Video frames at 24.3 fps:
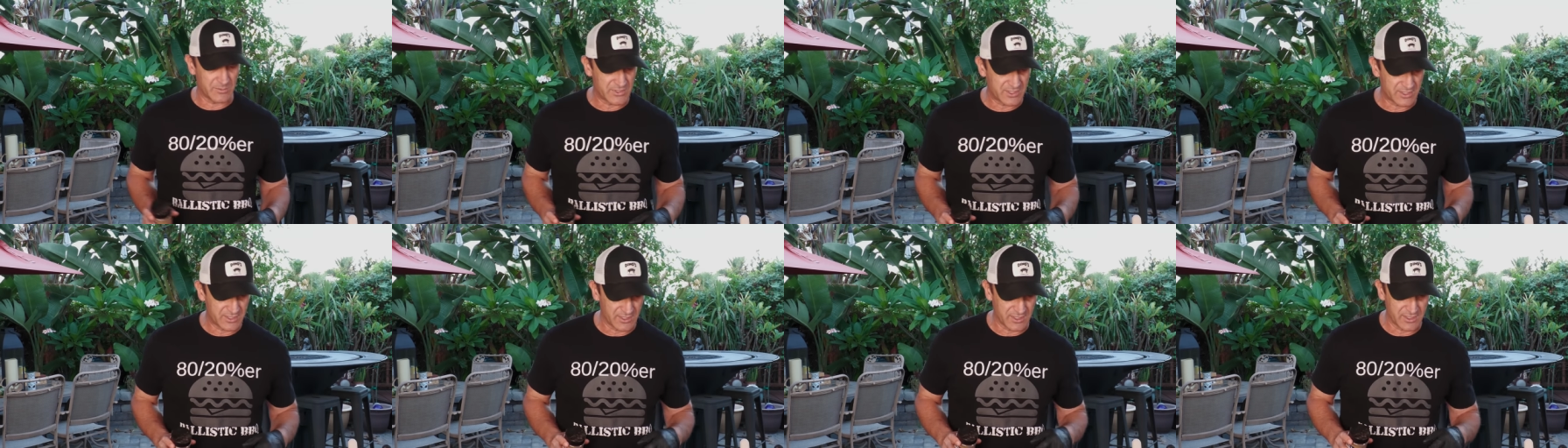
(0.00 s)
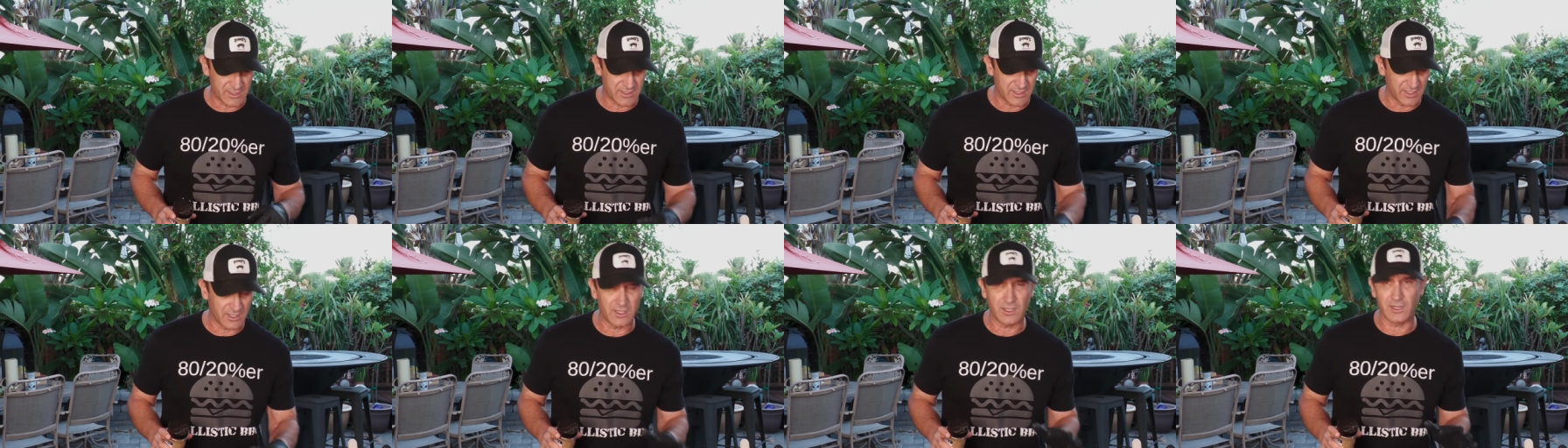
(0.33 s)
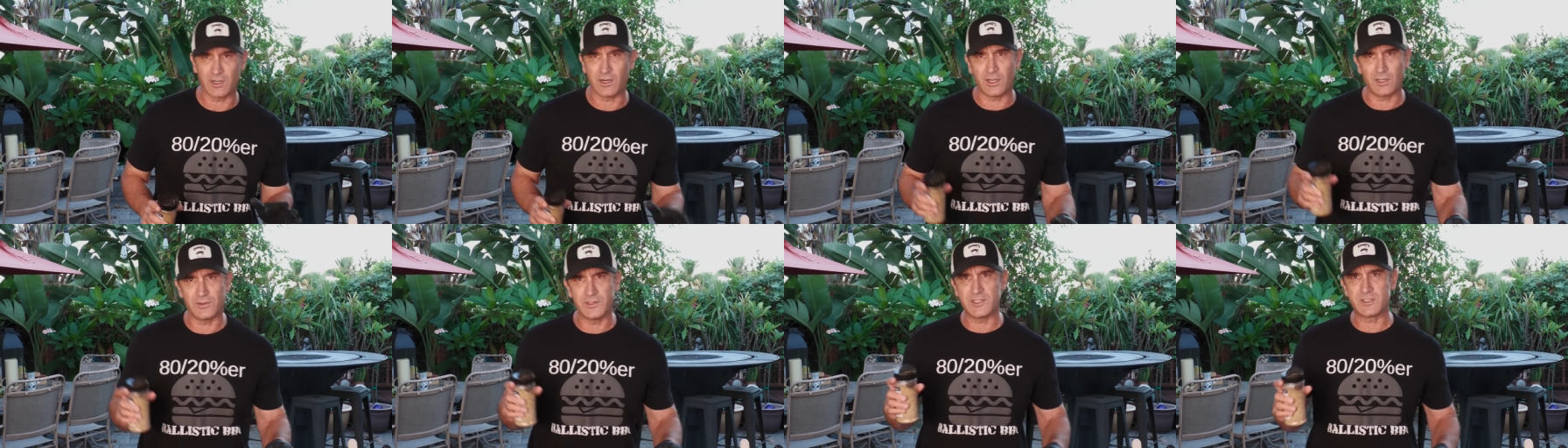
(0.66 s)
seasoning on
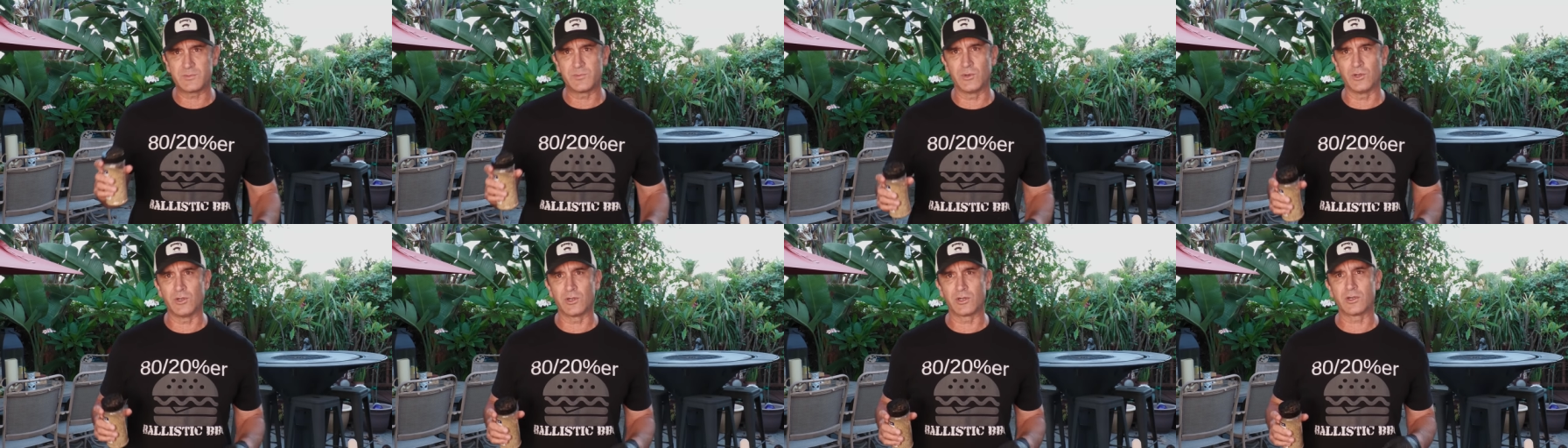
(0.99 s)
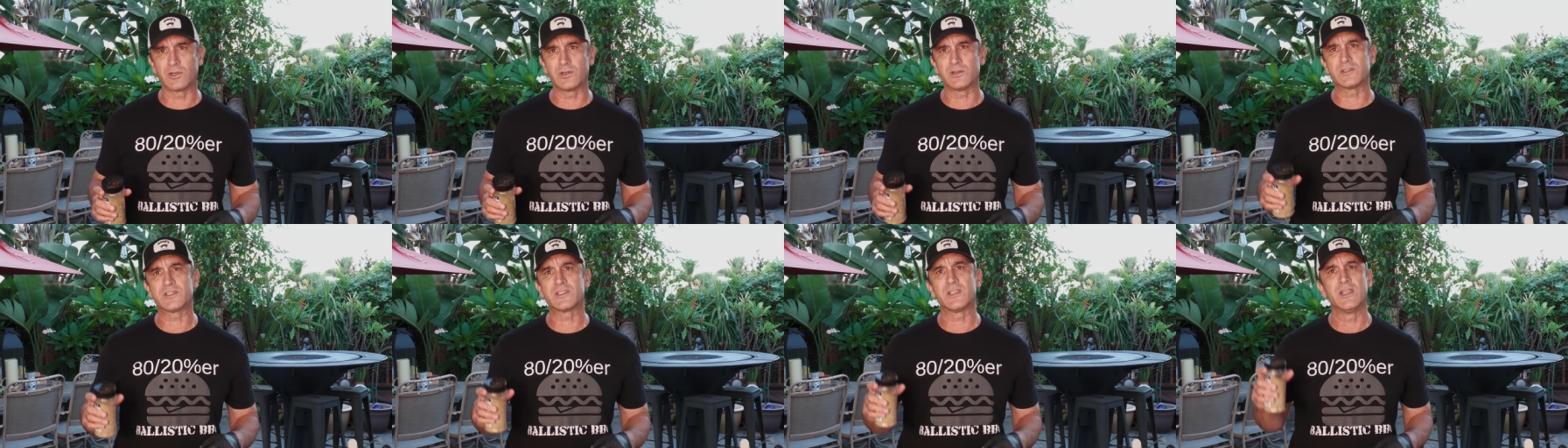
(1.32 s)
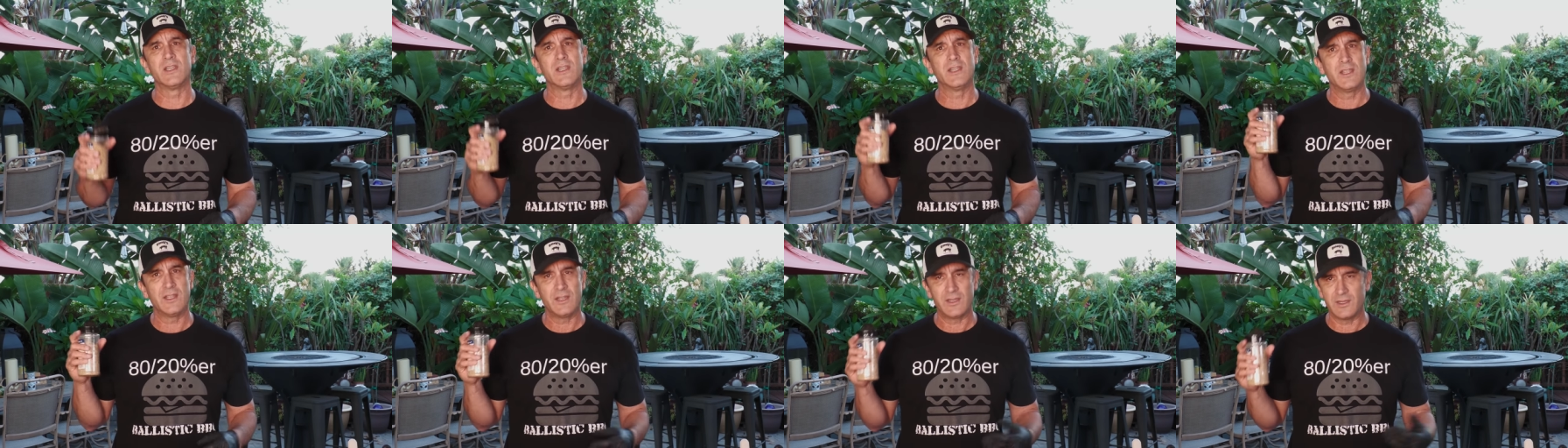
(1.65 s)
all these burgers,
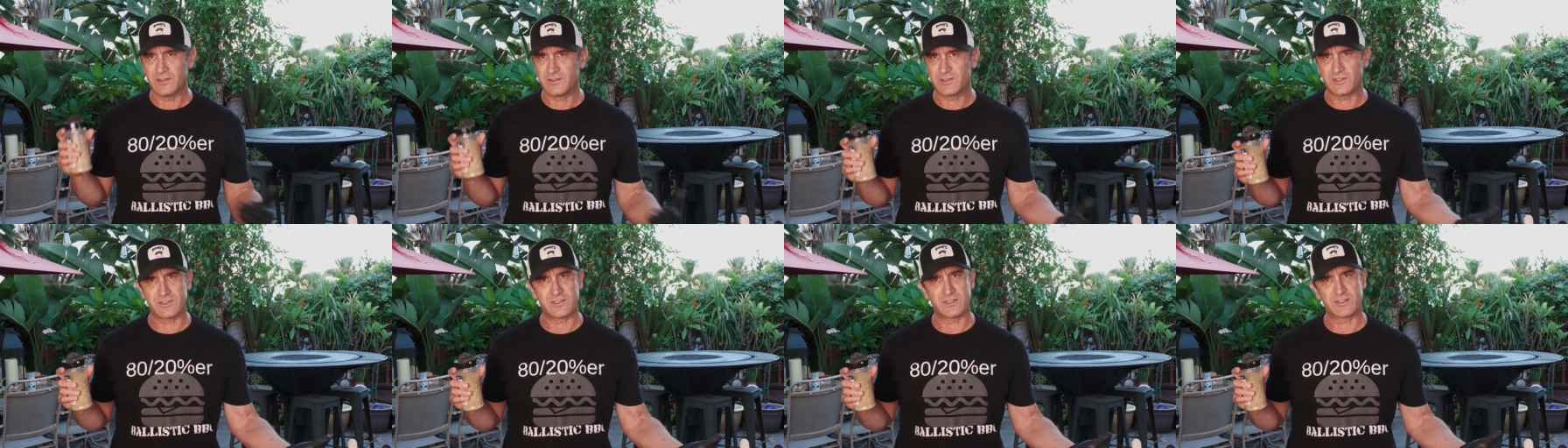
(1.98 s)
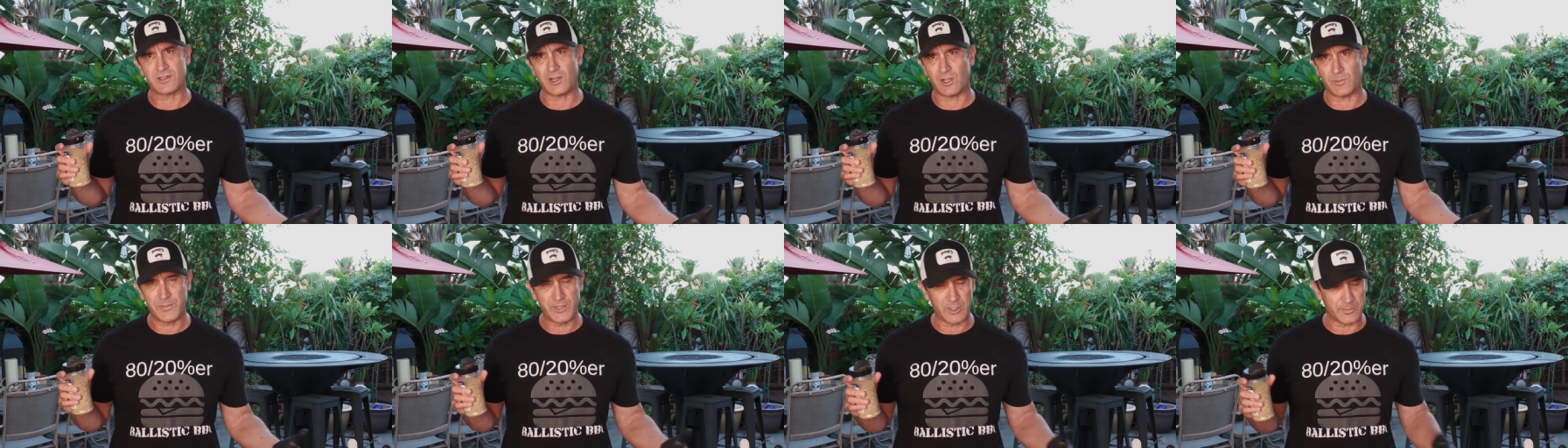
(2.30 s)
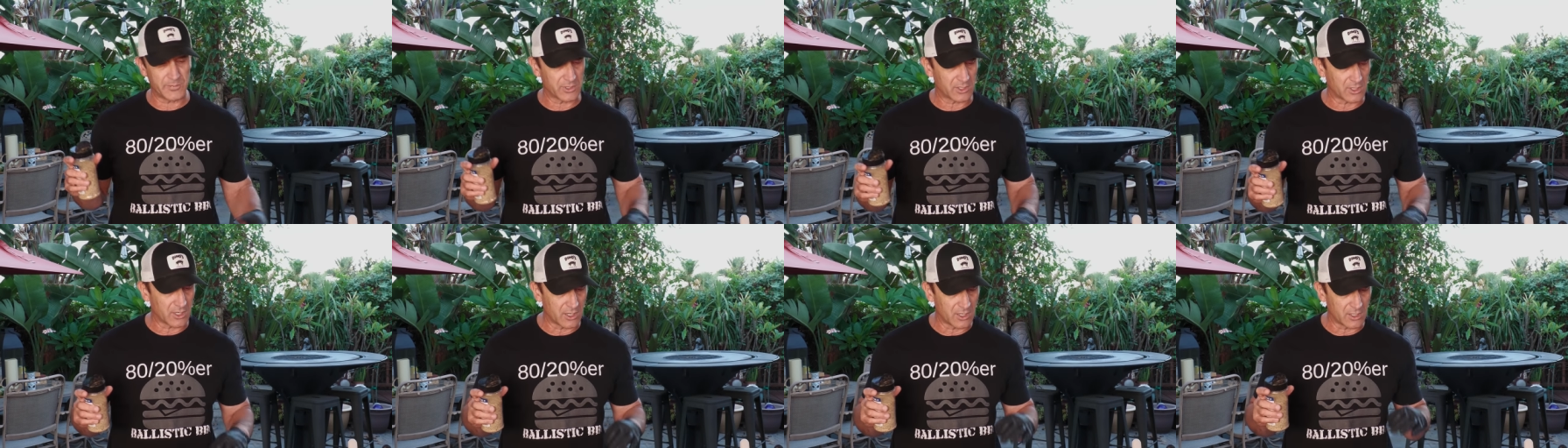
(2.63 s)
just salt,
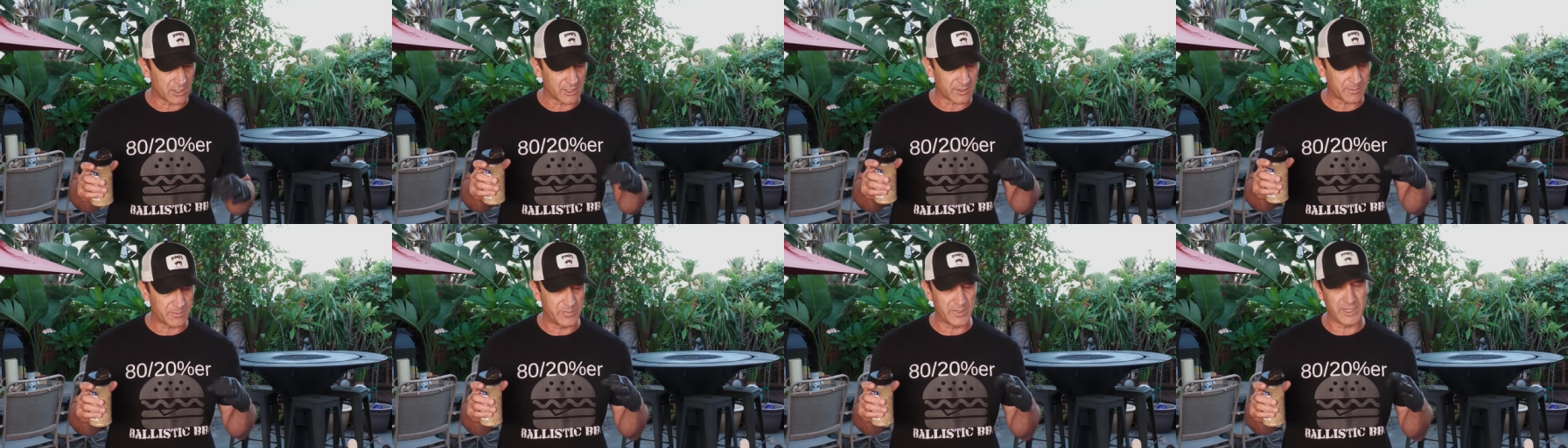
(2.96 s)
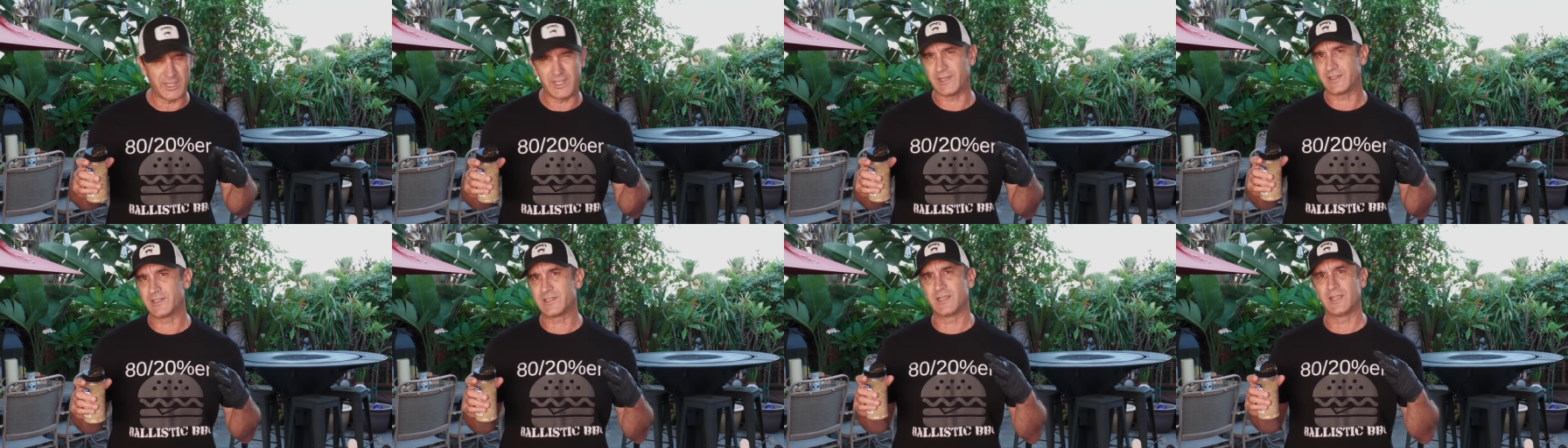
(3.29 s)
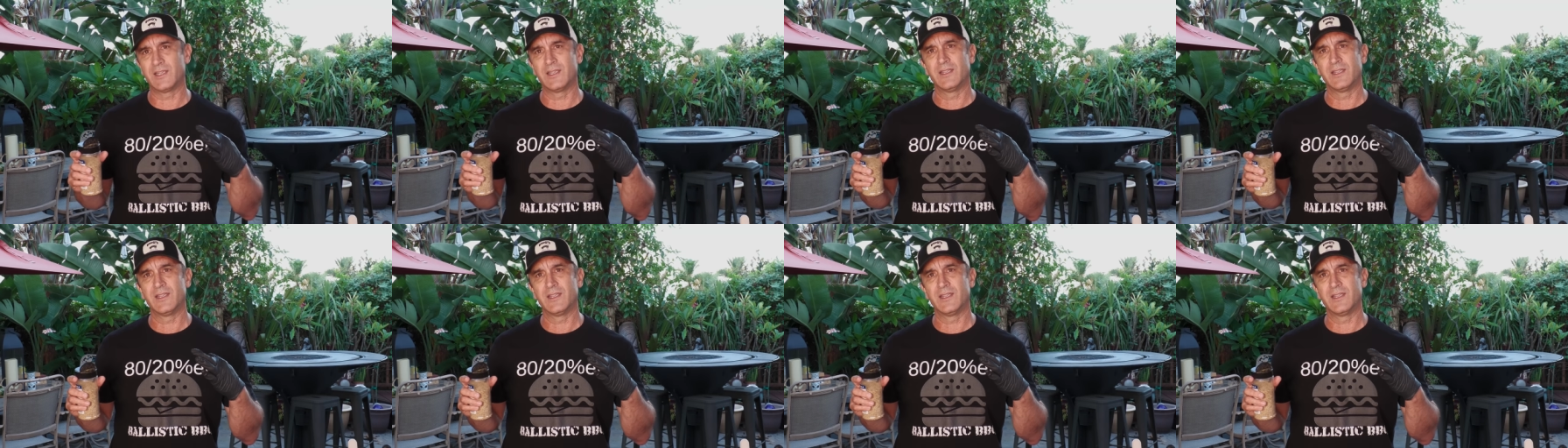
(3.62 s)
pepper, garlic, but